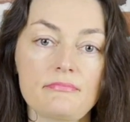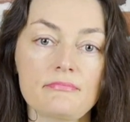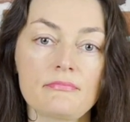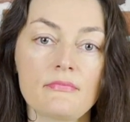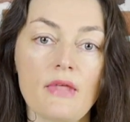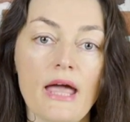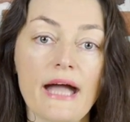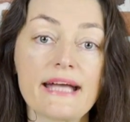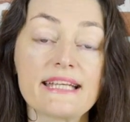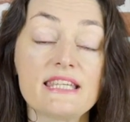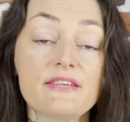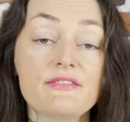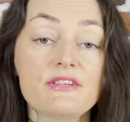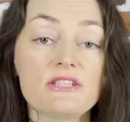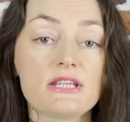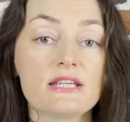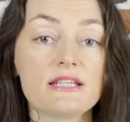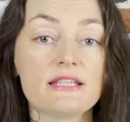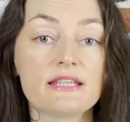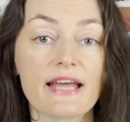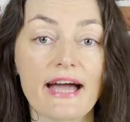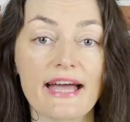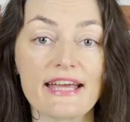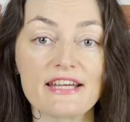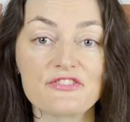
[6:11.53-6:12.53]
Activity
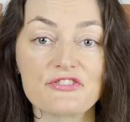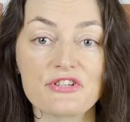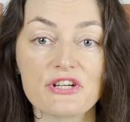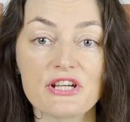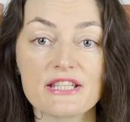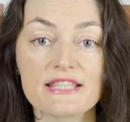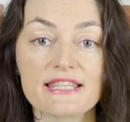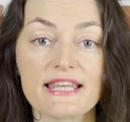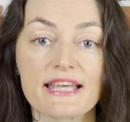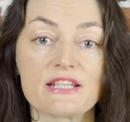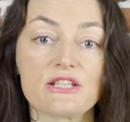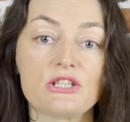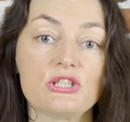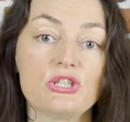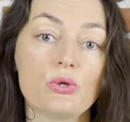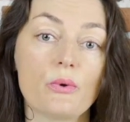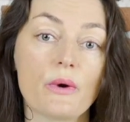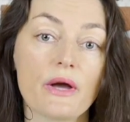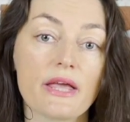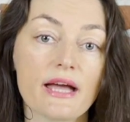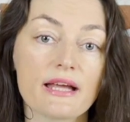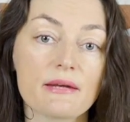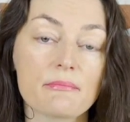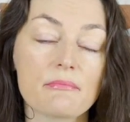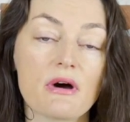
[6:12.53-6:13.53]
in nitrates and
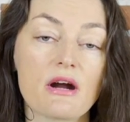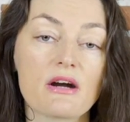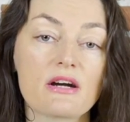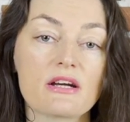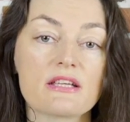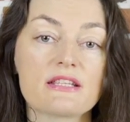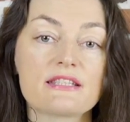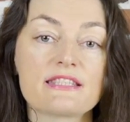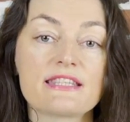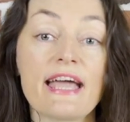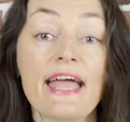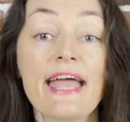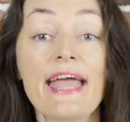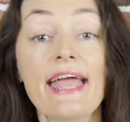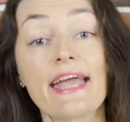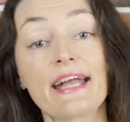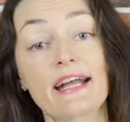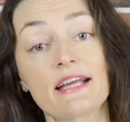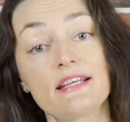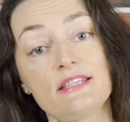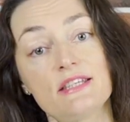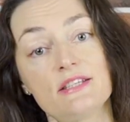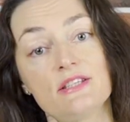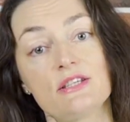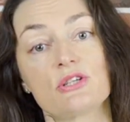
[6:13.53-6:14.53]
UAN markets
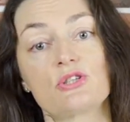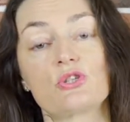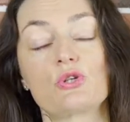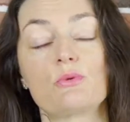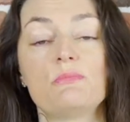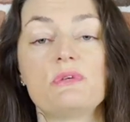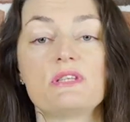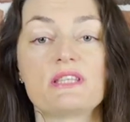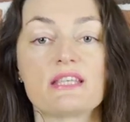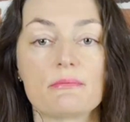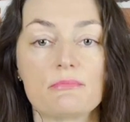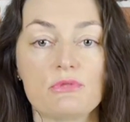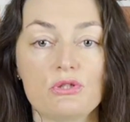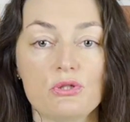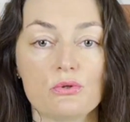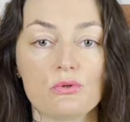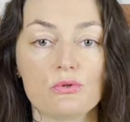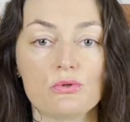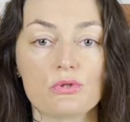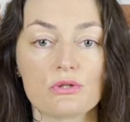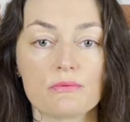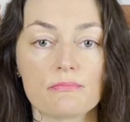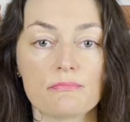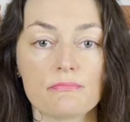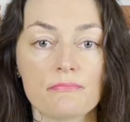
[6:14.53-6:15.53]
continues to be
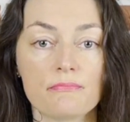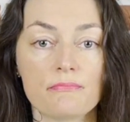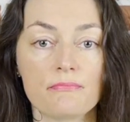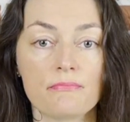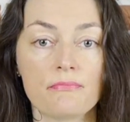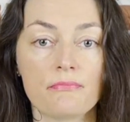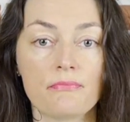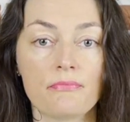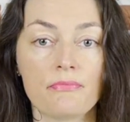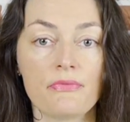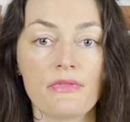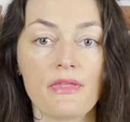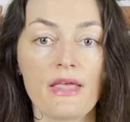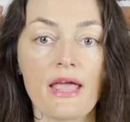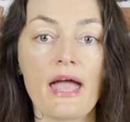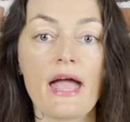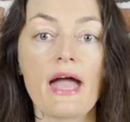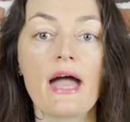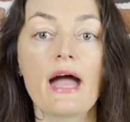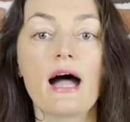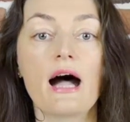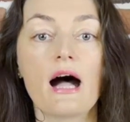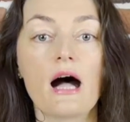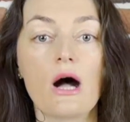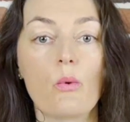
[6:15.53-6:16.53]
subdued.
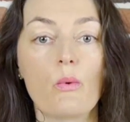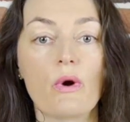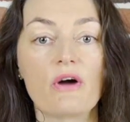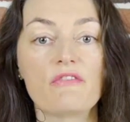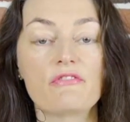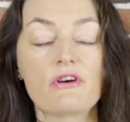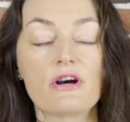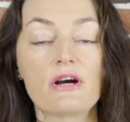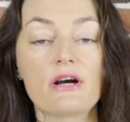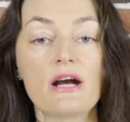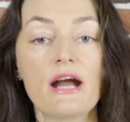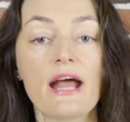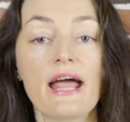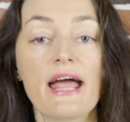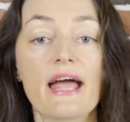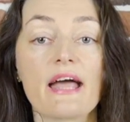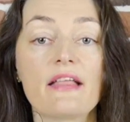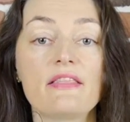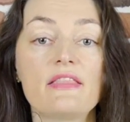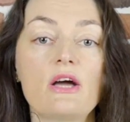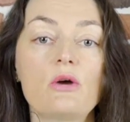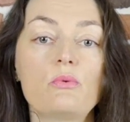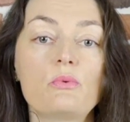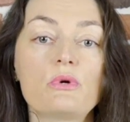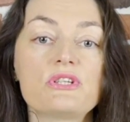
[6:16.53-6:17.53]
However,
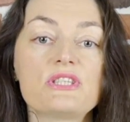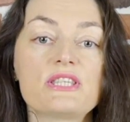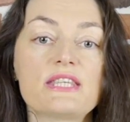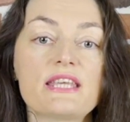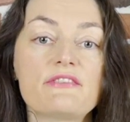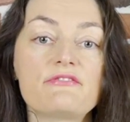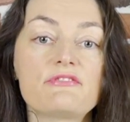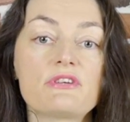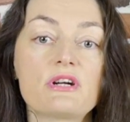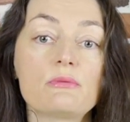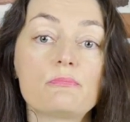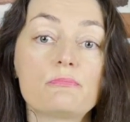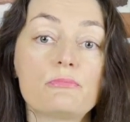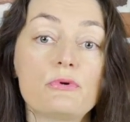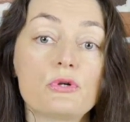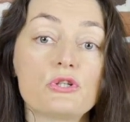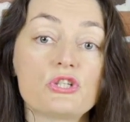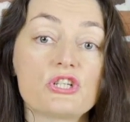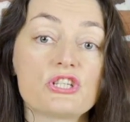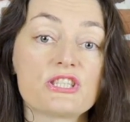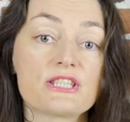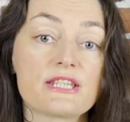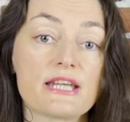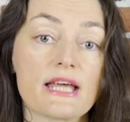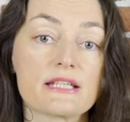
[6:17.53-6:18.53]
there were several
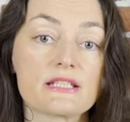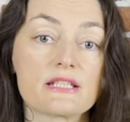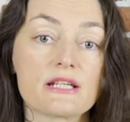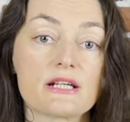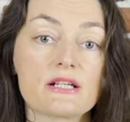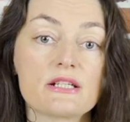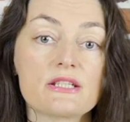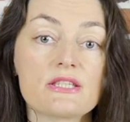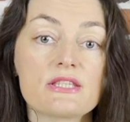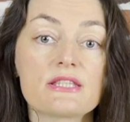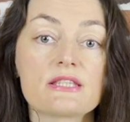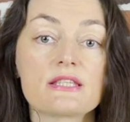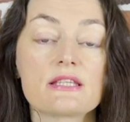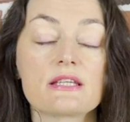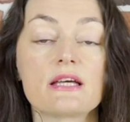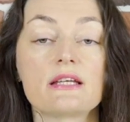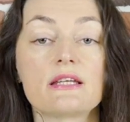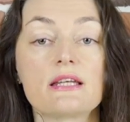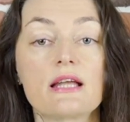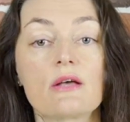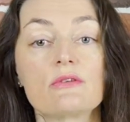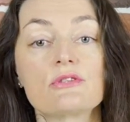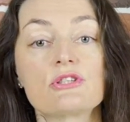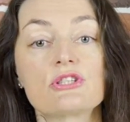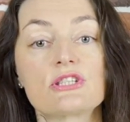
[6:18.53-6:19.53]
purchase tenders
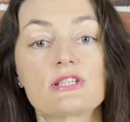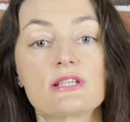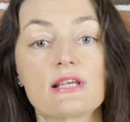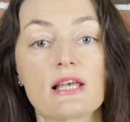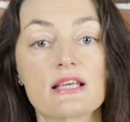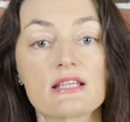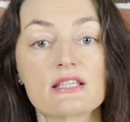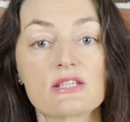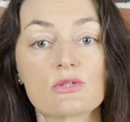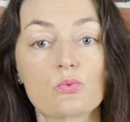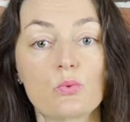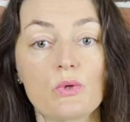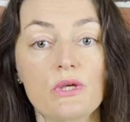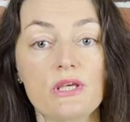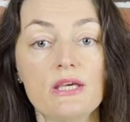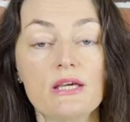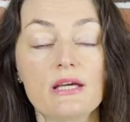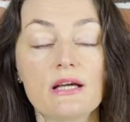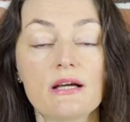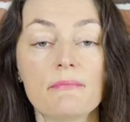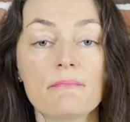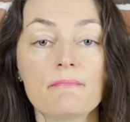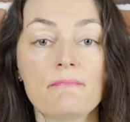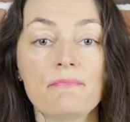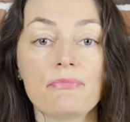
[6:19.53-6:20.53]
announced last week
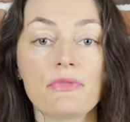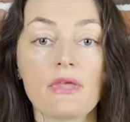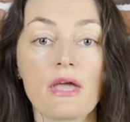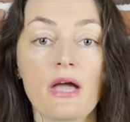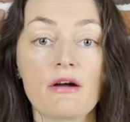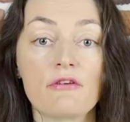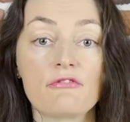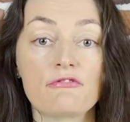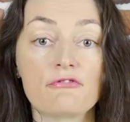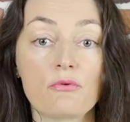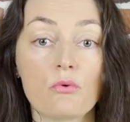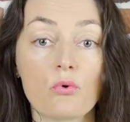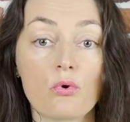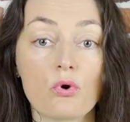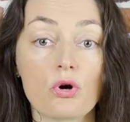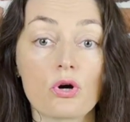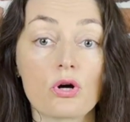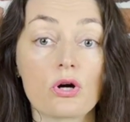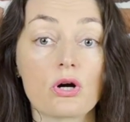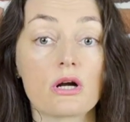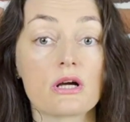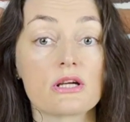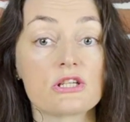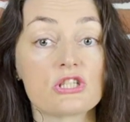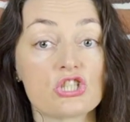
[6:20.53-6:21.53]

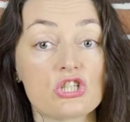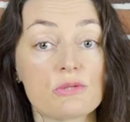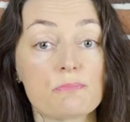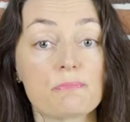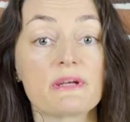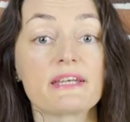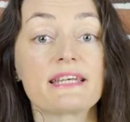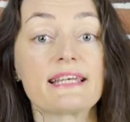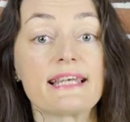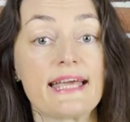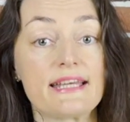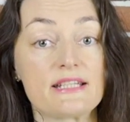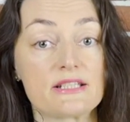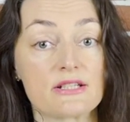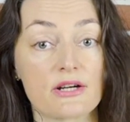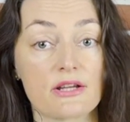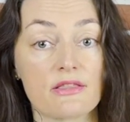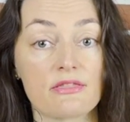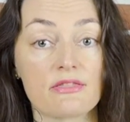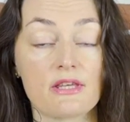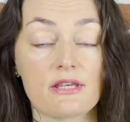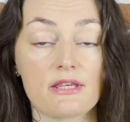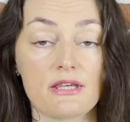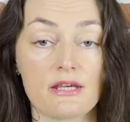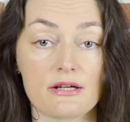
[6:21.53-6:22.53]
for shipment later
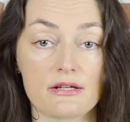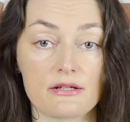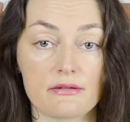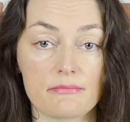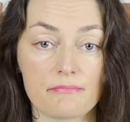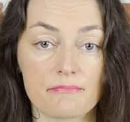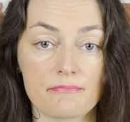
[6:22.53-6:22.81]
in the year.